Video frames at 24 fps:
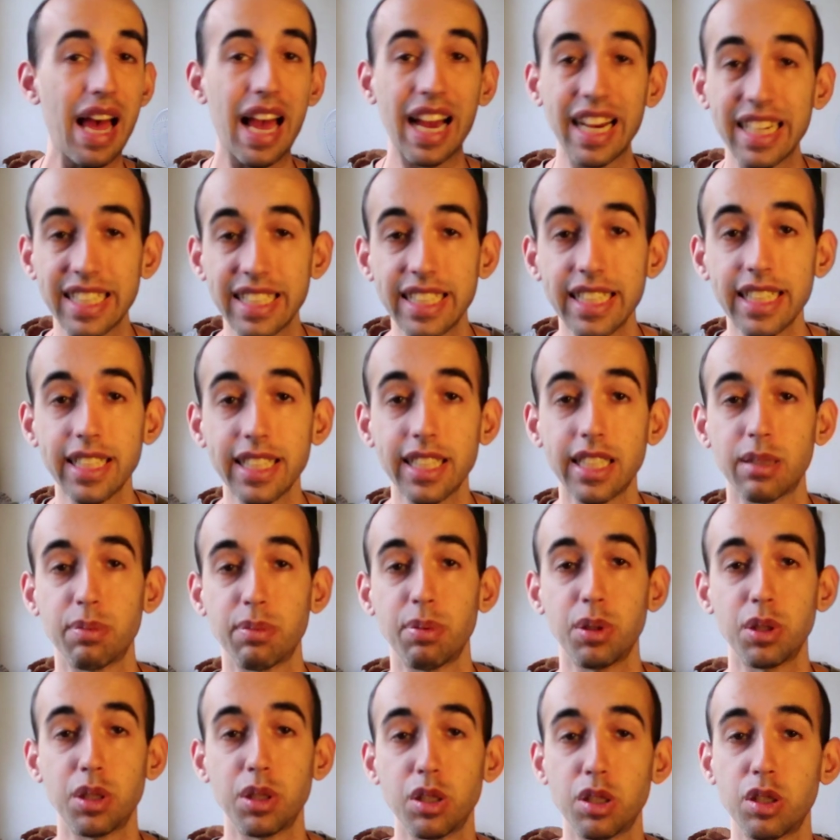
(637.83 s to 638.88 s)
acting as
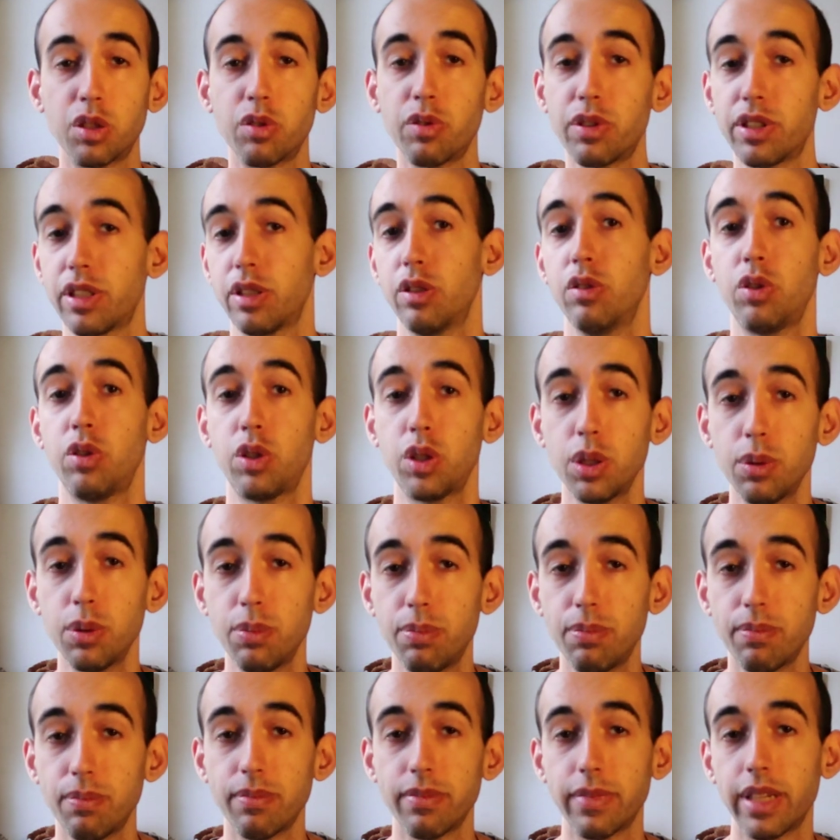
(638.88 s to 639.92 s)
opposed to just doing YouTube.
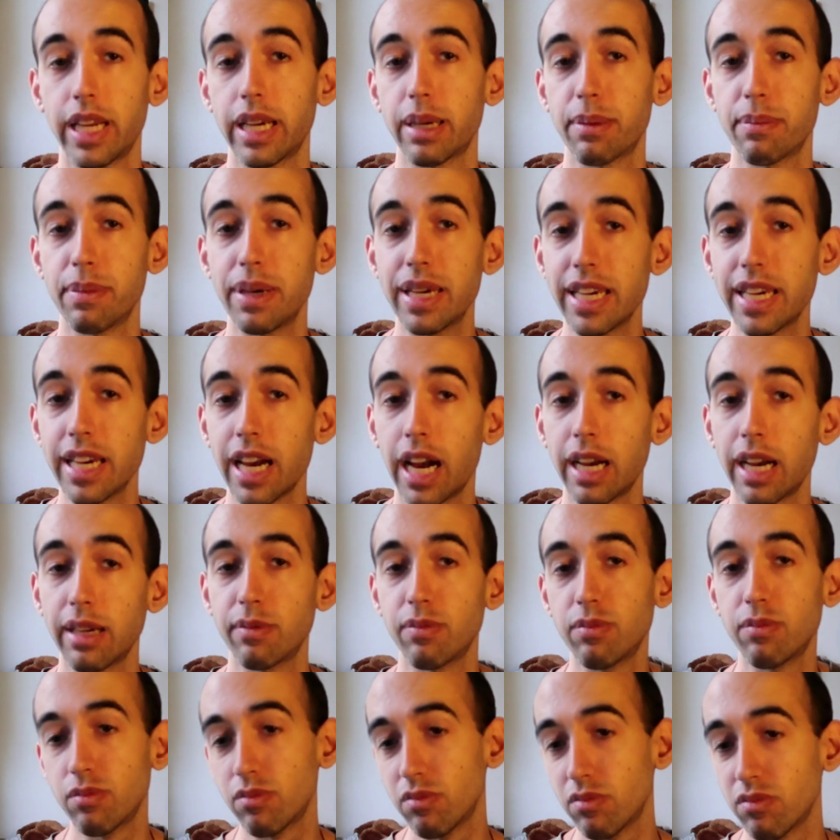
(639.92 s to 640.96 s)
Like me, I
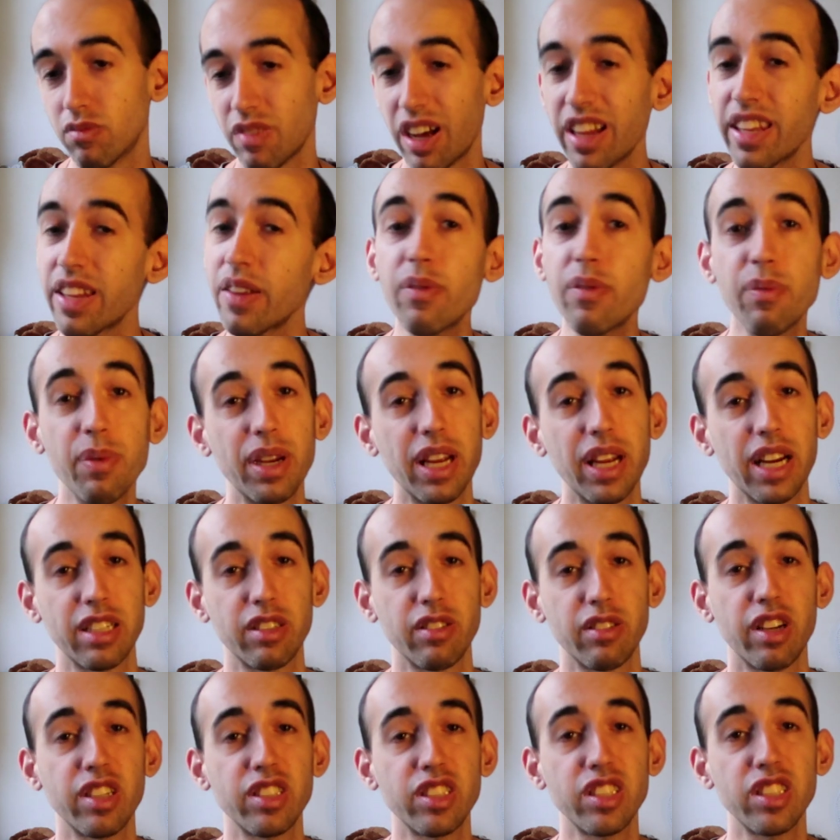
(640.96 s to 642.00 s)
love being an
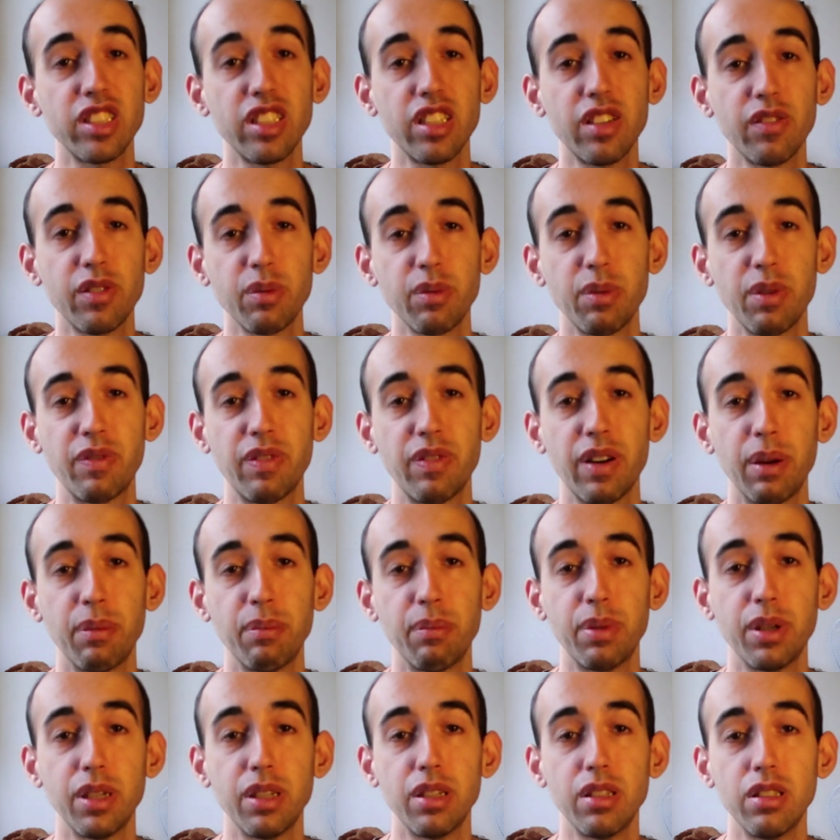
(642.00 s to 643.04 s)
actor actually. It'd be fun,
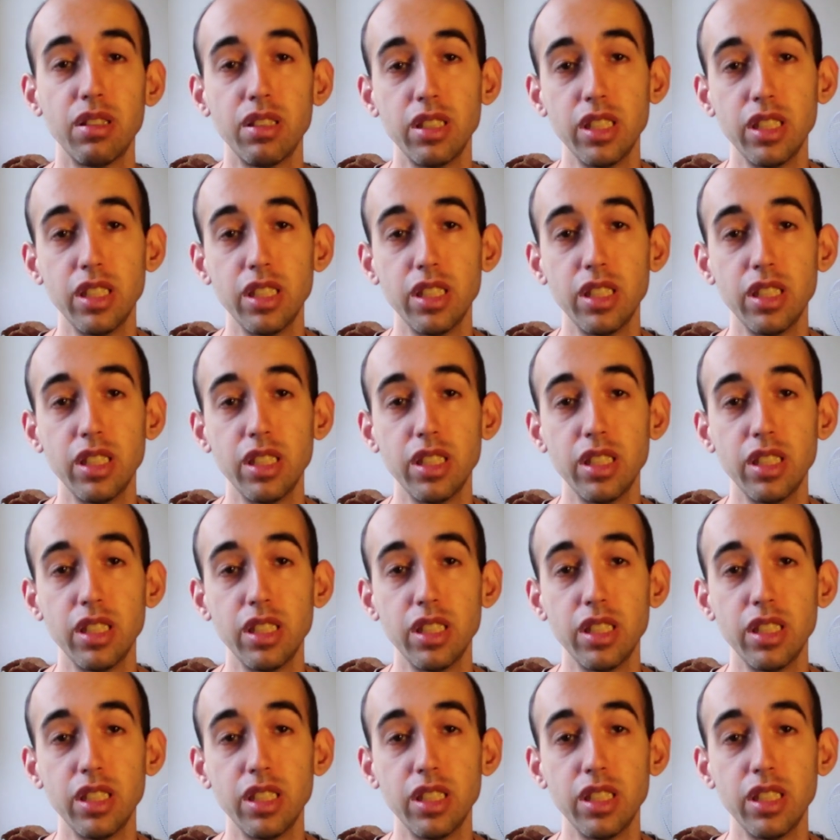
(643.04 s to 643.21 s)
but